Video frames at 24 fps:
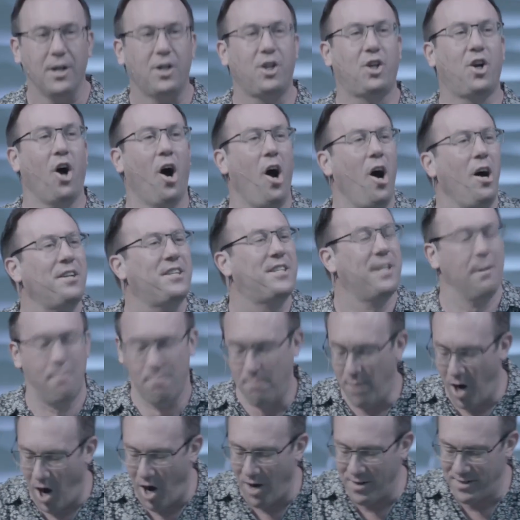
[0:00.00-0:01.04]
God
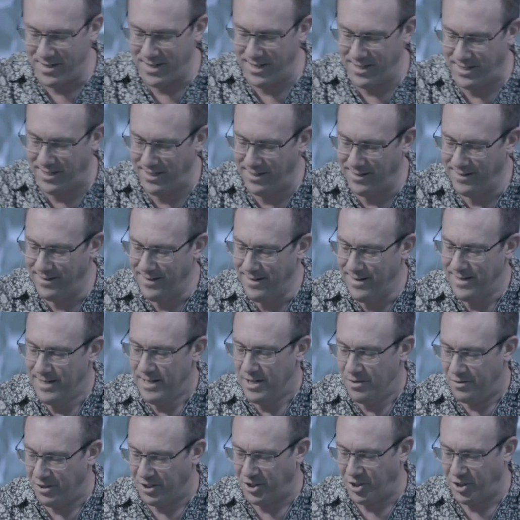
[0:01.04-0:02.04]
demanded the